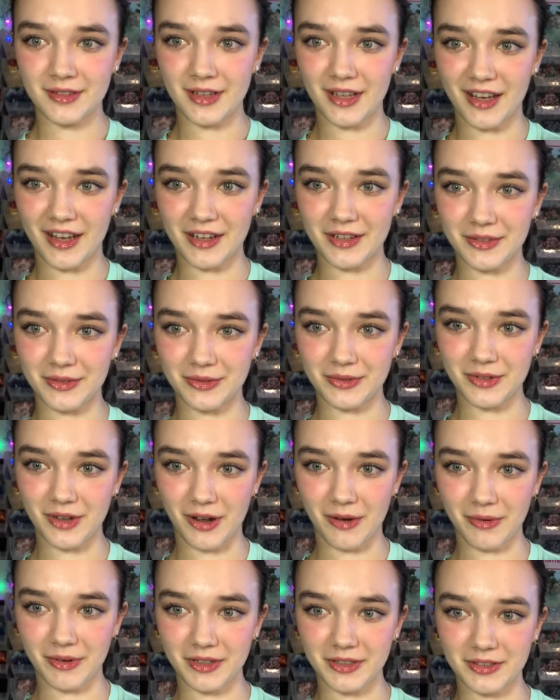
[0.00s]
I do
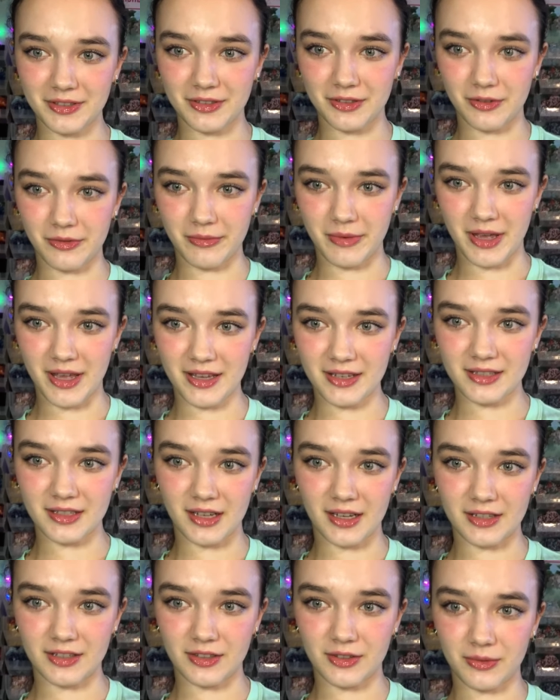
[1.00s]
not want to zoom it.
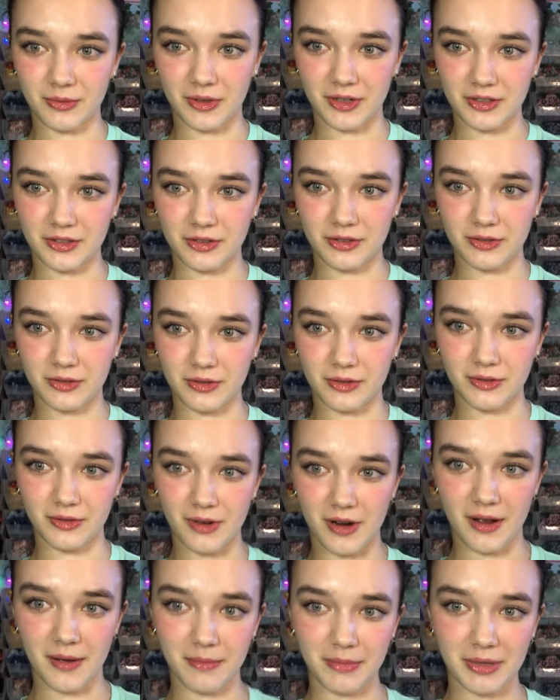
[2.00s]
I just want
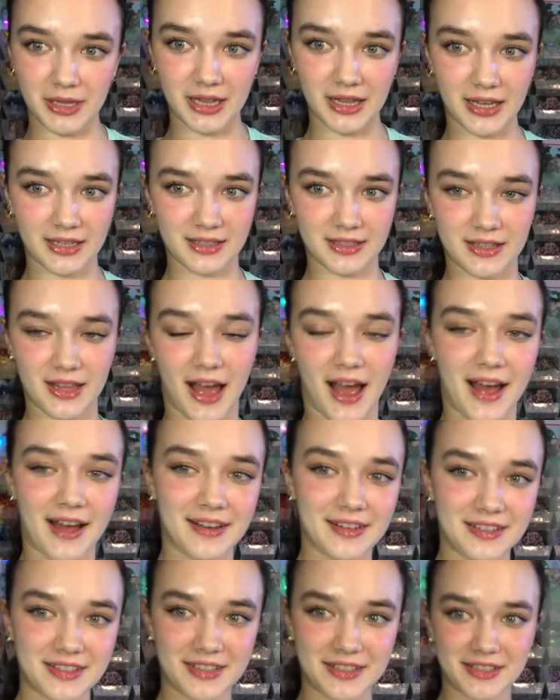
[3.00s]
to place
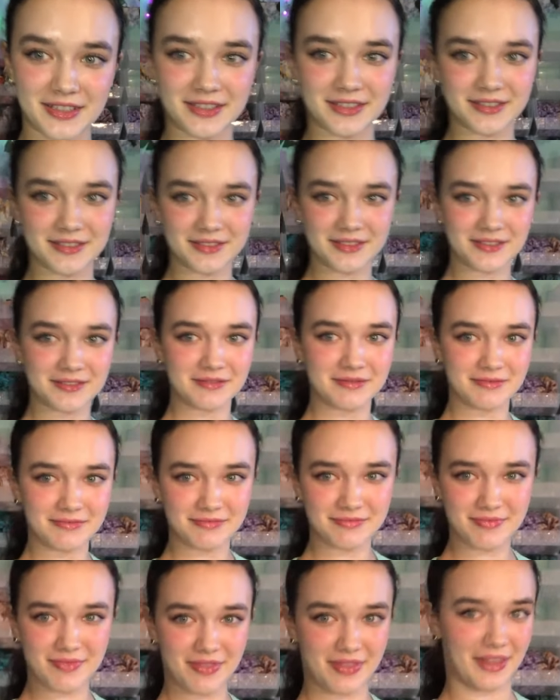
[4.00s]
that
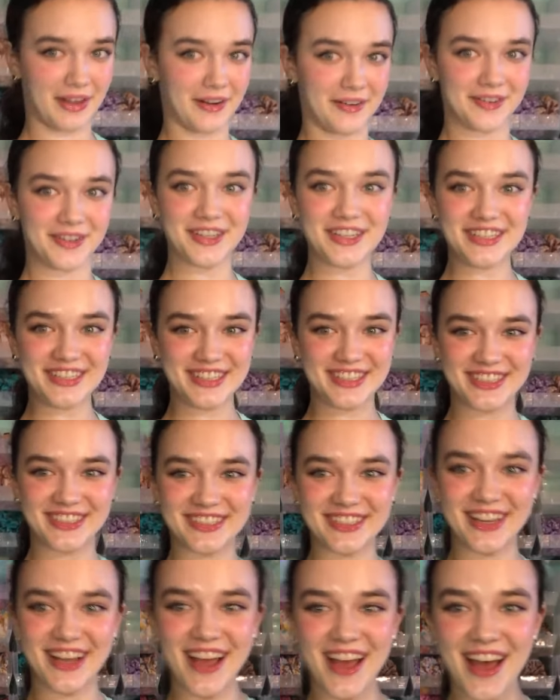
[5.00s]

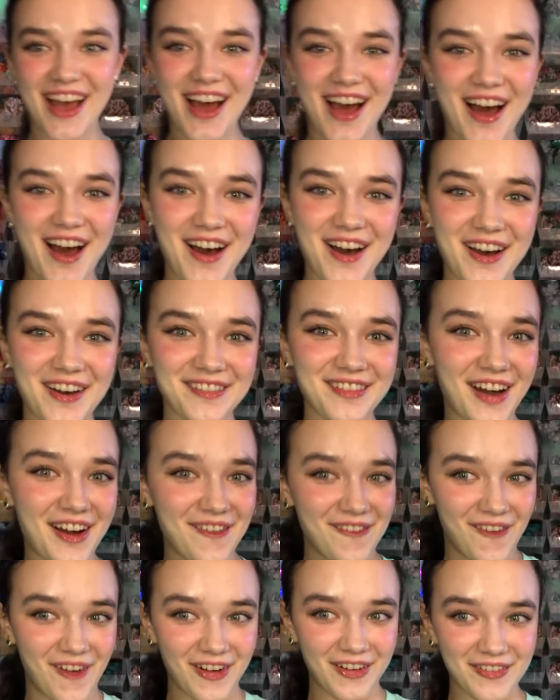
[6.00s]
there-ish.
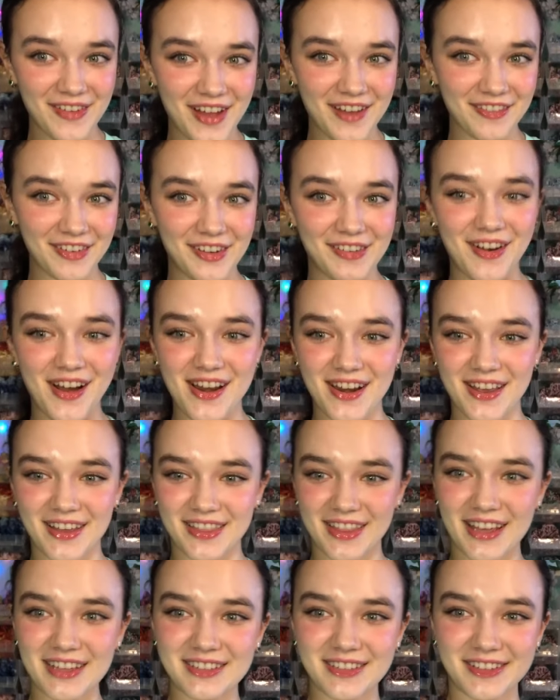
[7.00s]
Welcome everyone.
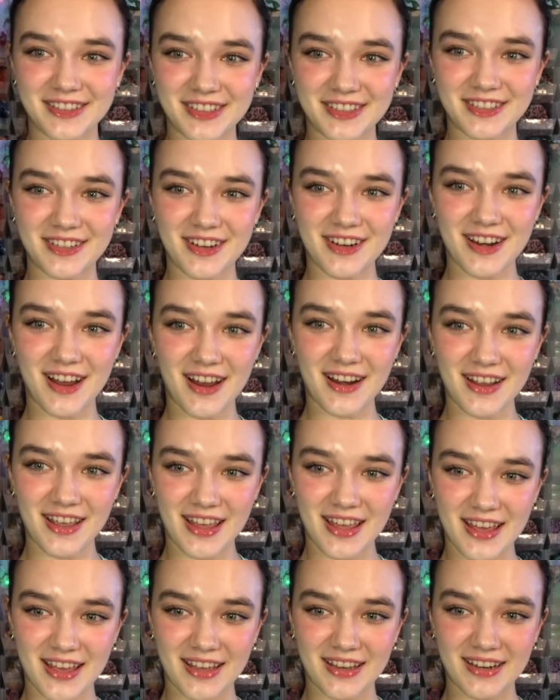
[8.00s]
Thanks so much for joining on
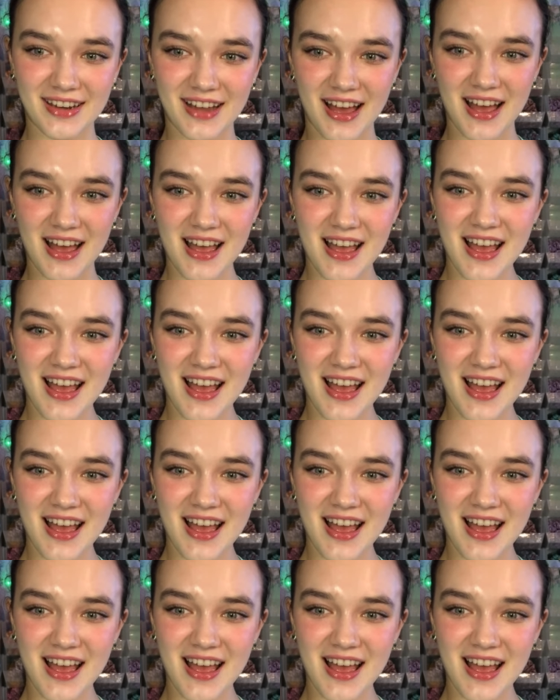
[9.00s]
in.